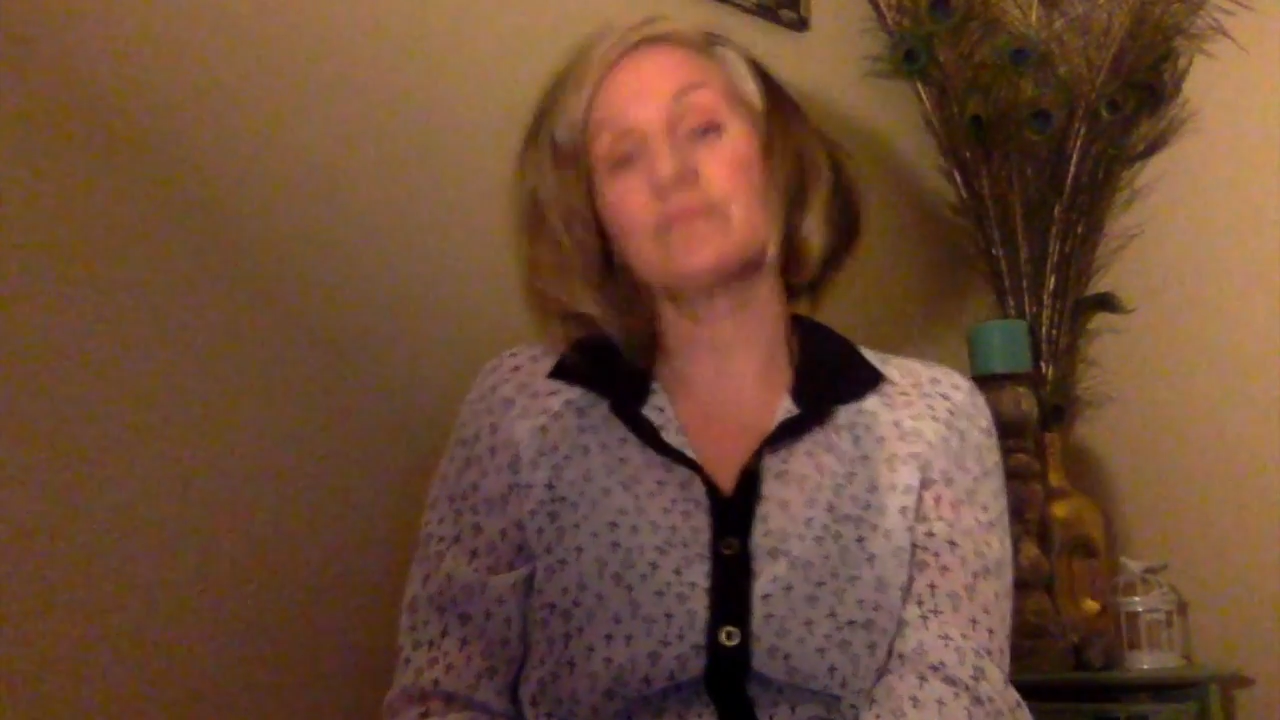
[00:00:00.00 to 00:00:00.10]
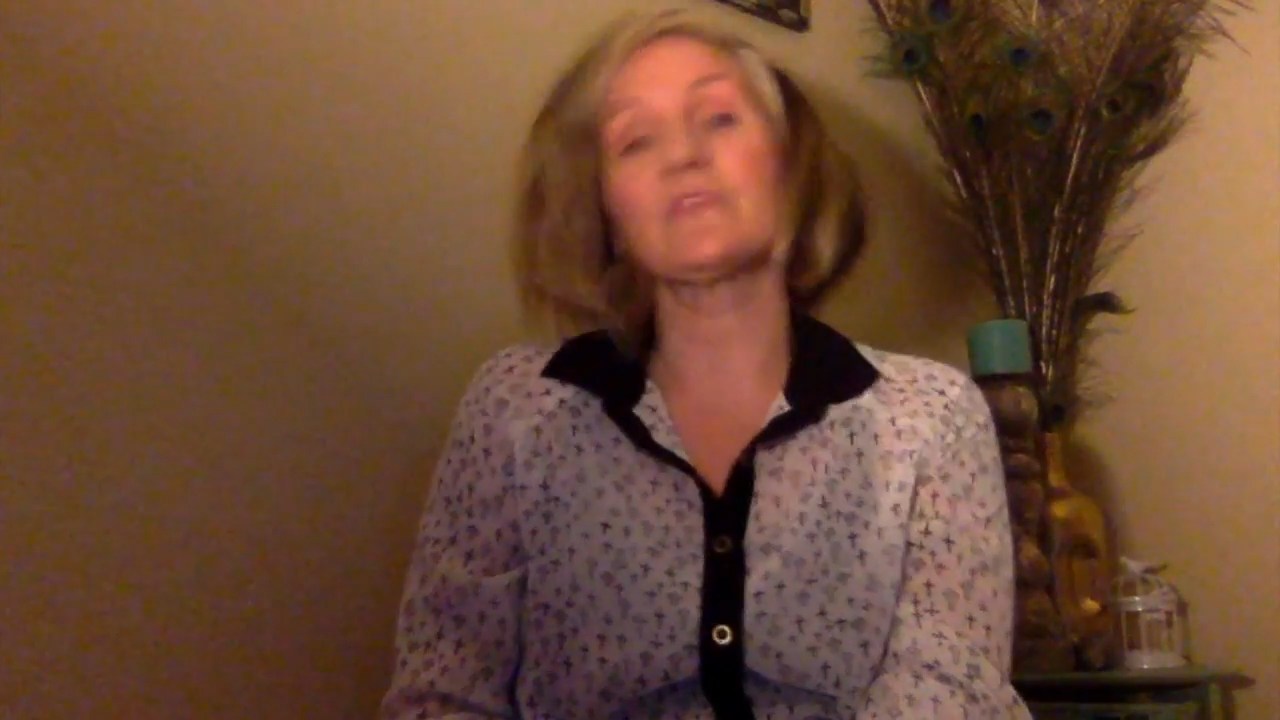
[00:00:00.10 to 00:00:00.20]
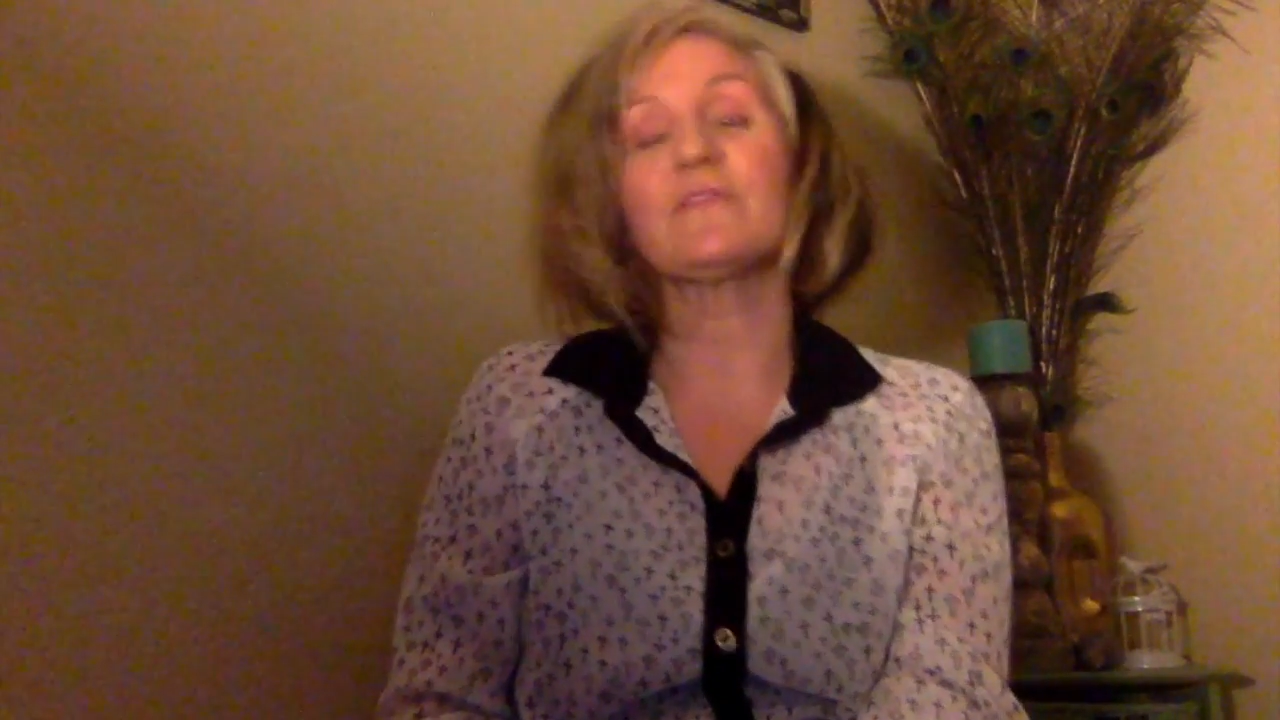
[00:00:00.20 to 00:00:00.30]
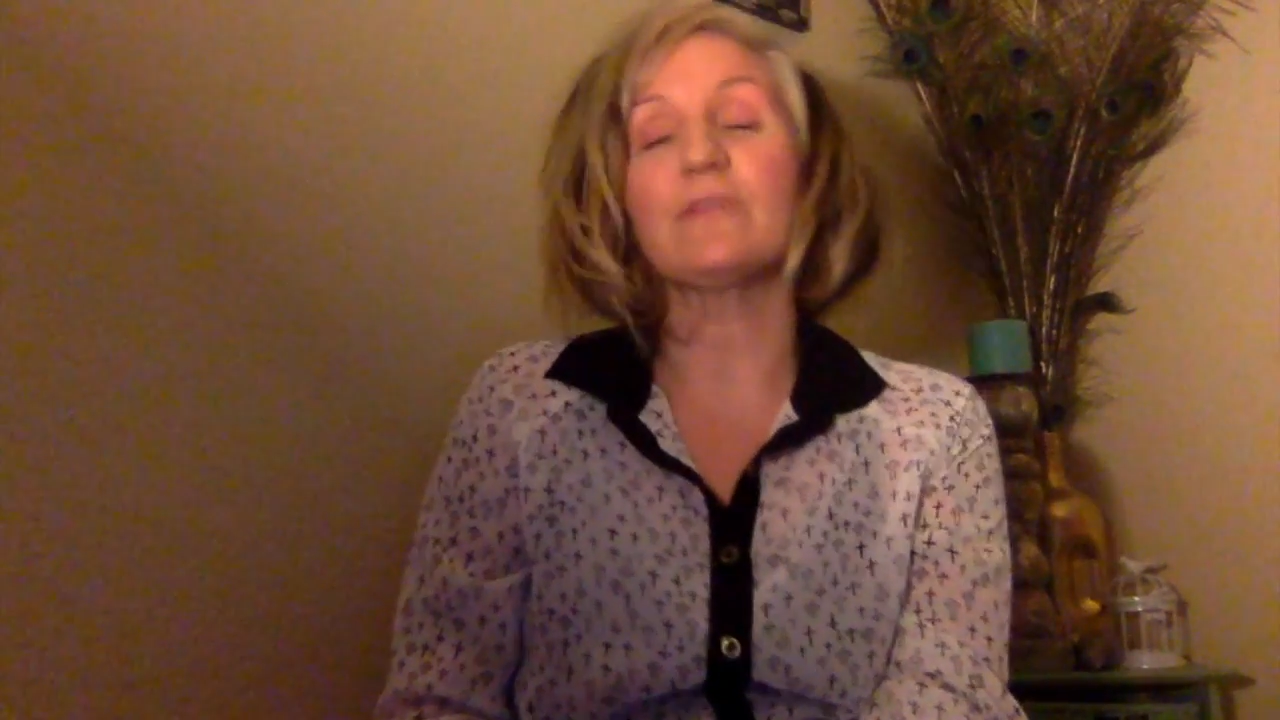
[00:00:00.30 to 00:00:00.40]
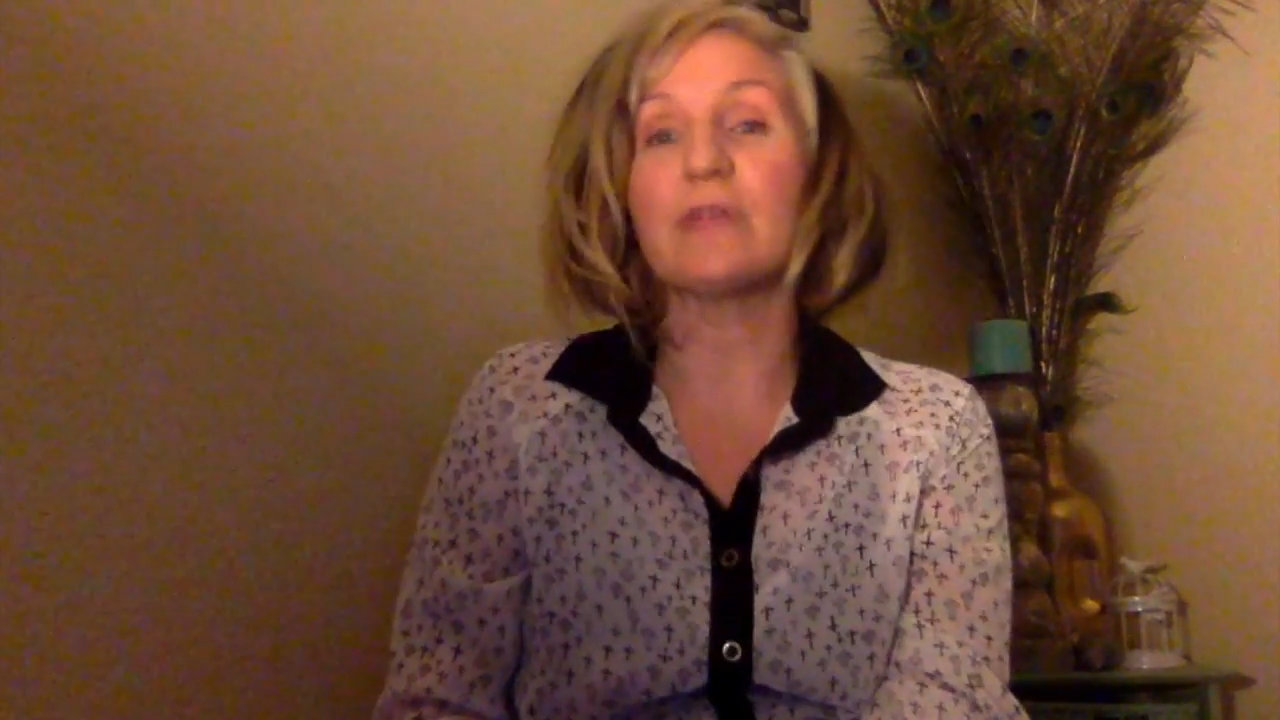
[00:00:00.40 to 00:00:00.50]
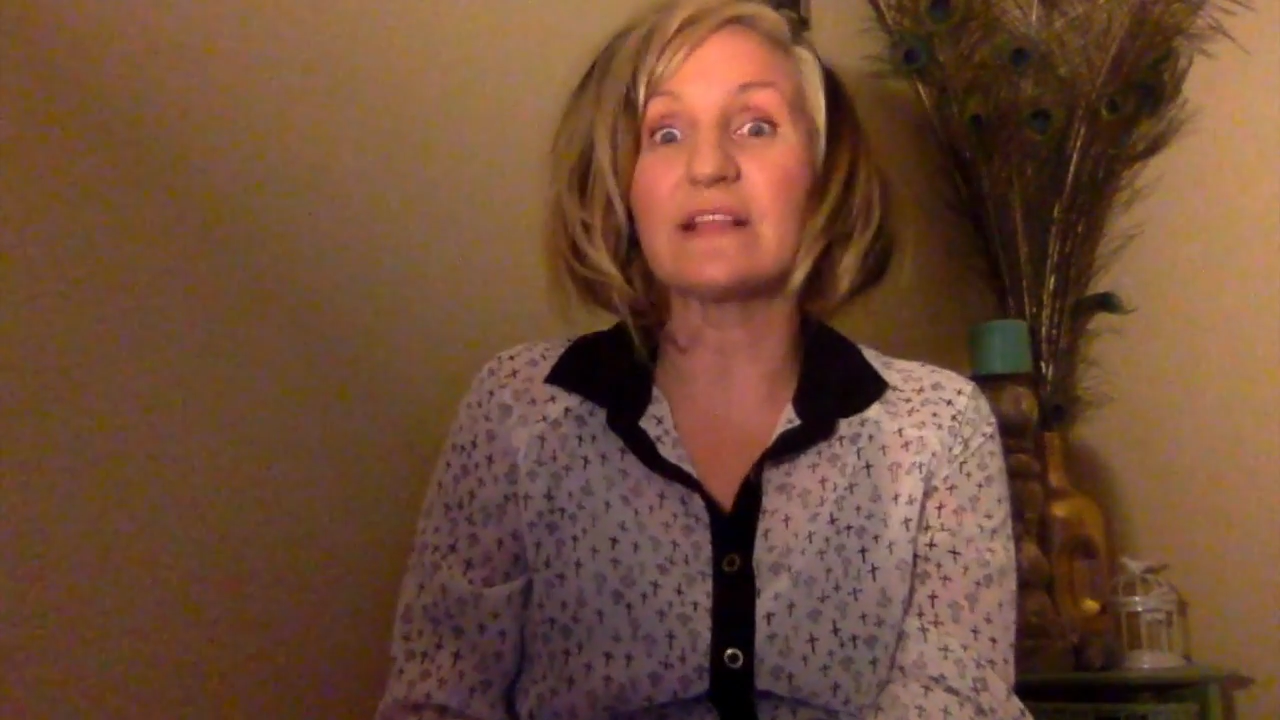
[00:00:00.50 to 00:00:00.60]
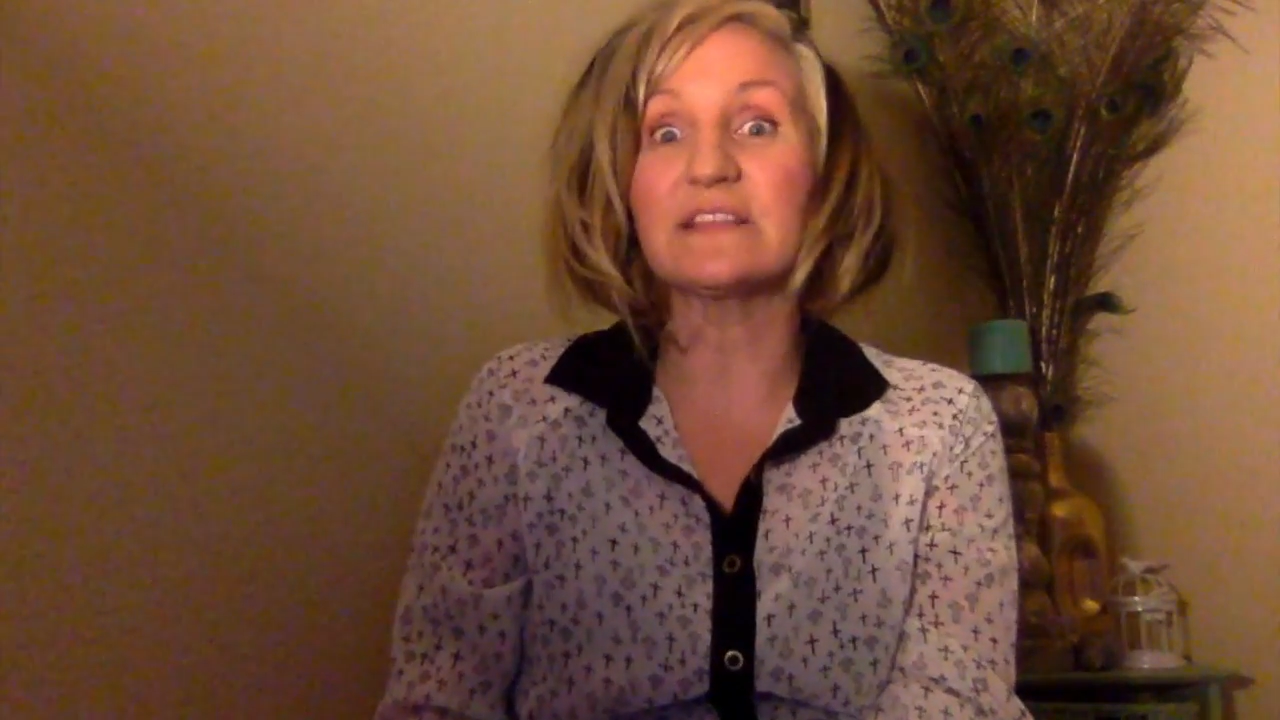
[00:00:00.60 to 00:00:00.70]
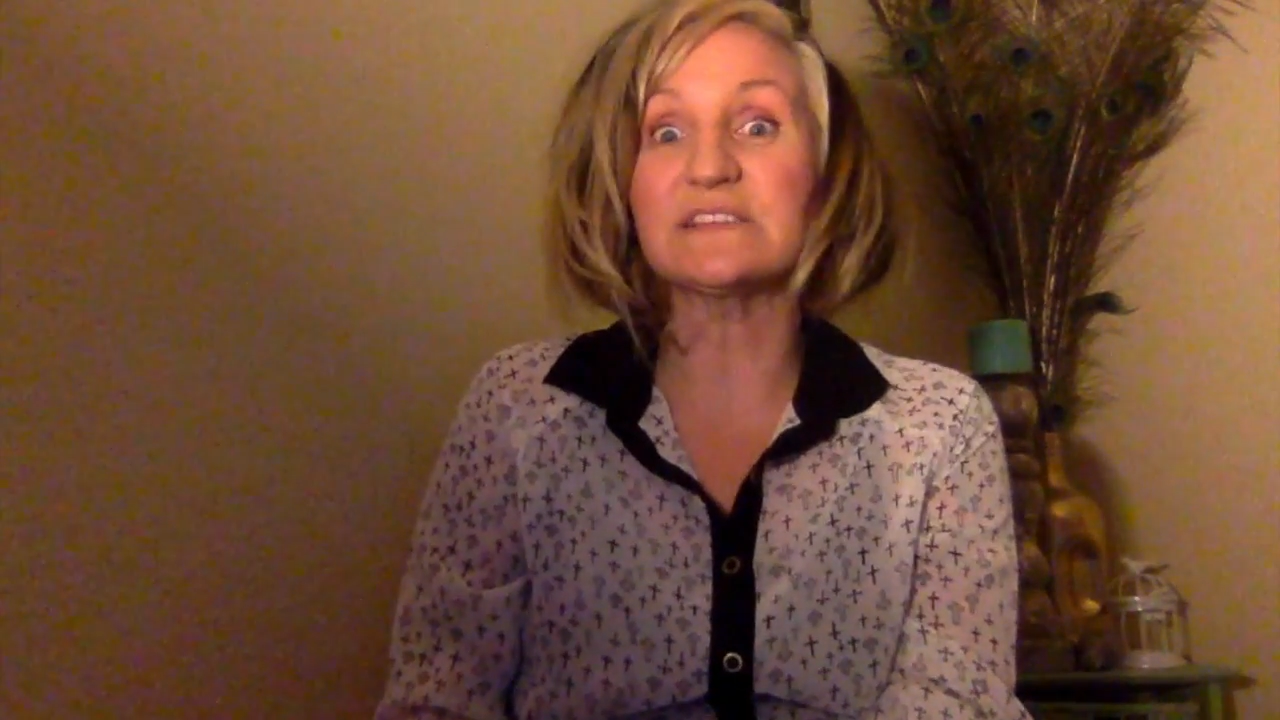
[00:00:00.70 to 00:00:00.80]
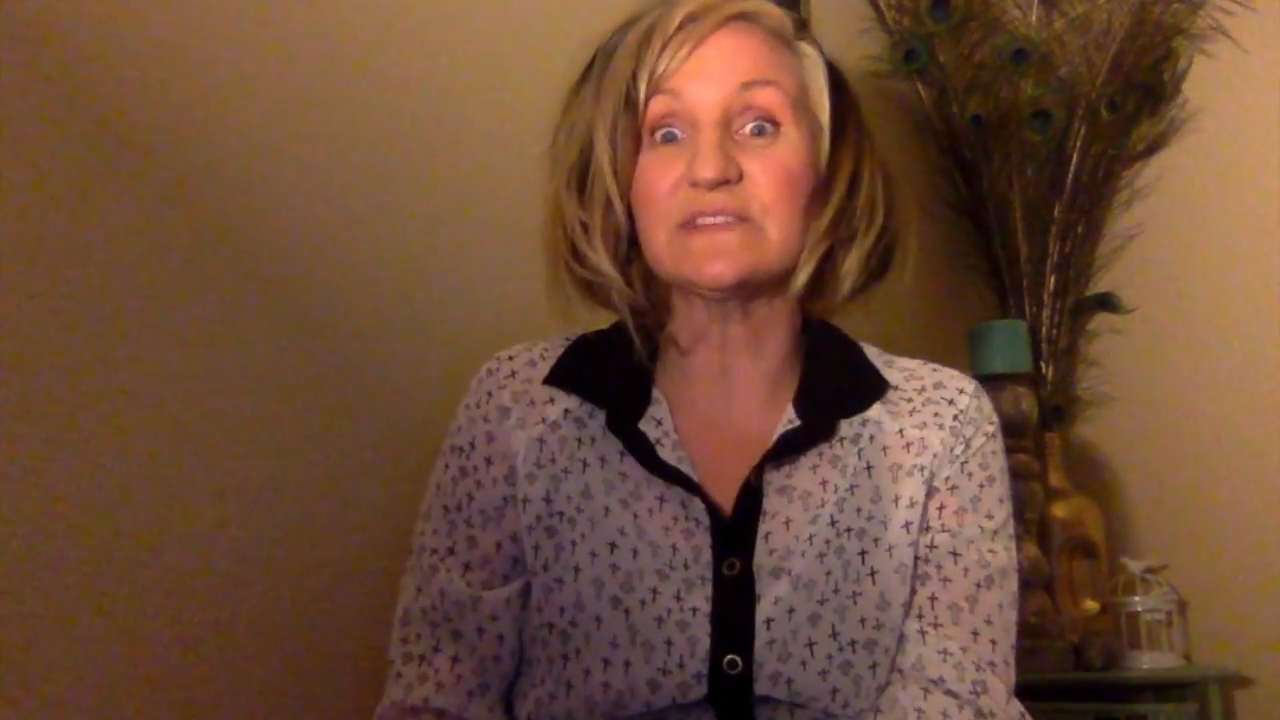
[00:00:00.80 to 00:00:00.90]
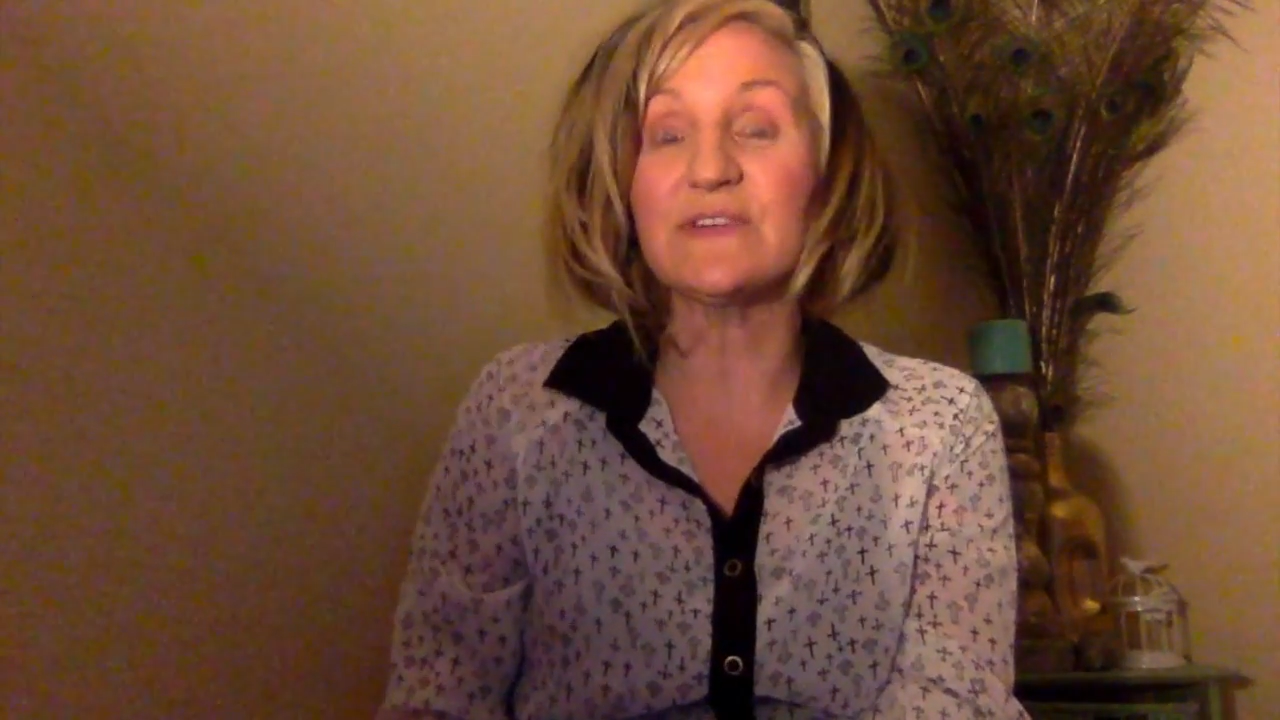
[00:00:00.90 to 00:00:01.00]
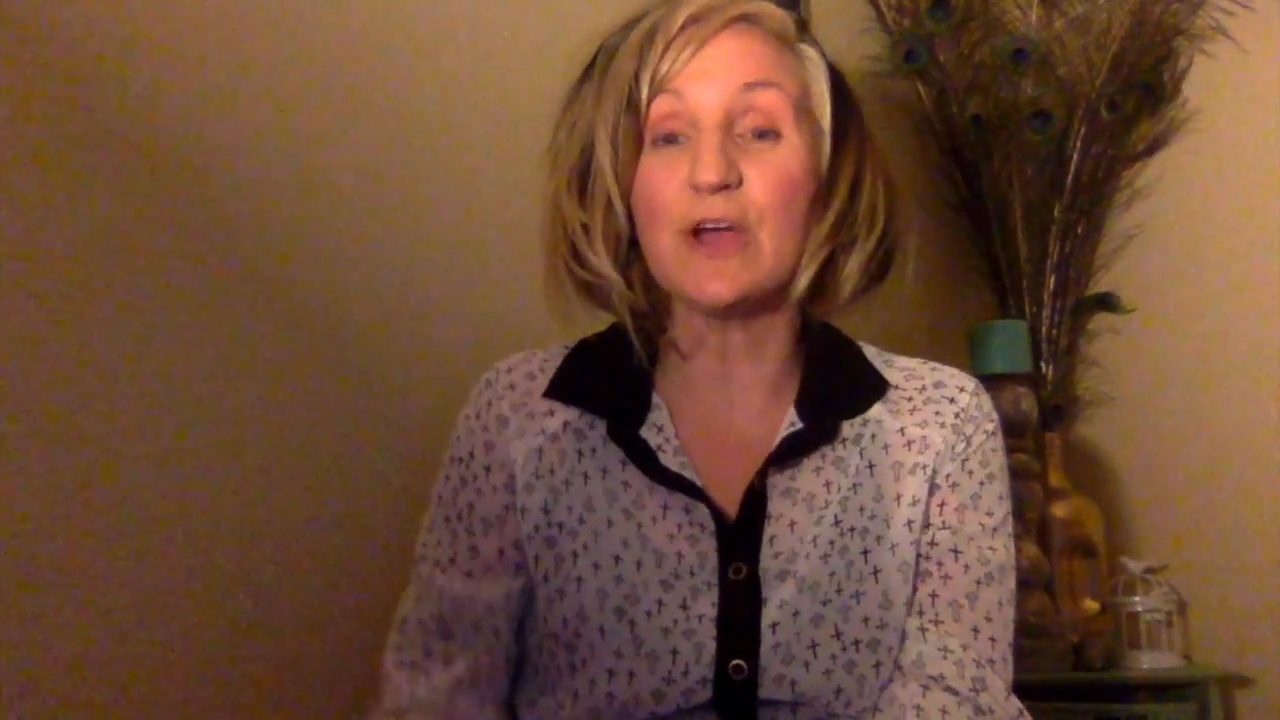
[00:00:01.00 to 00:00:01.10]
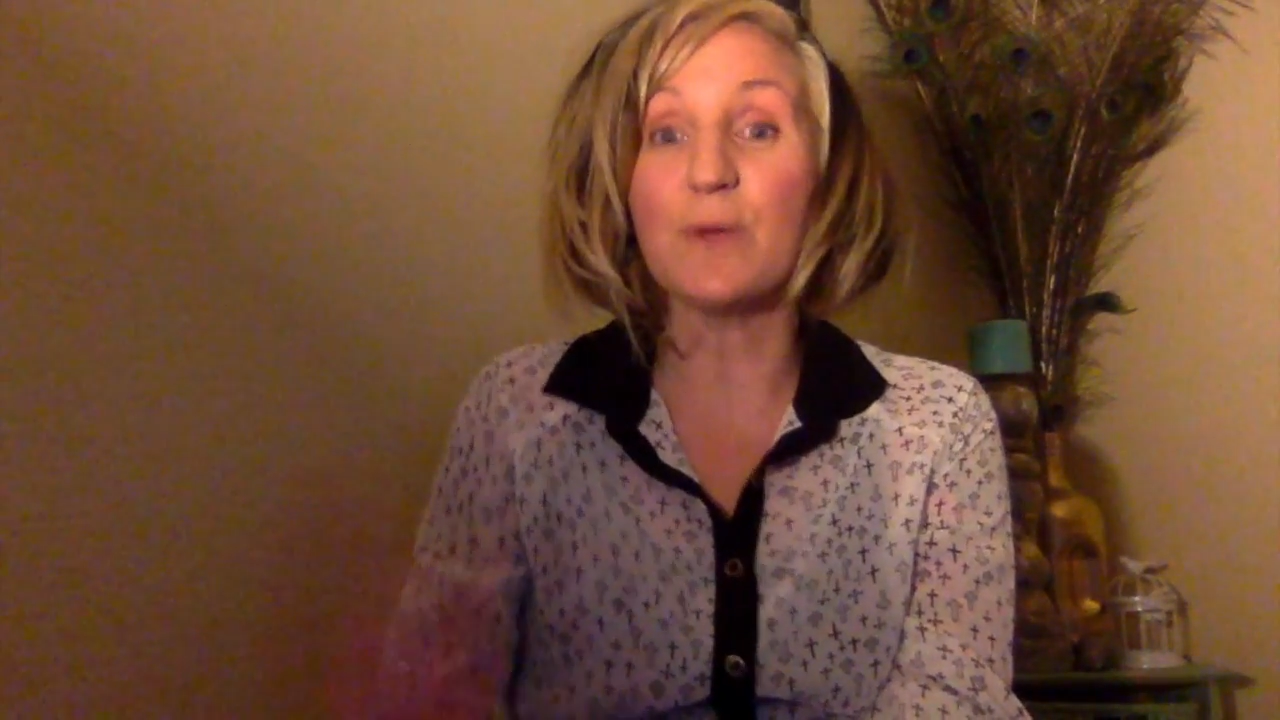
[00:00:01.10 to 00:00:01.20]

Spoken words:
If you like this video,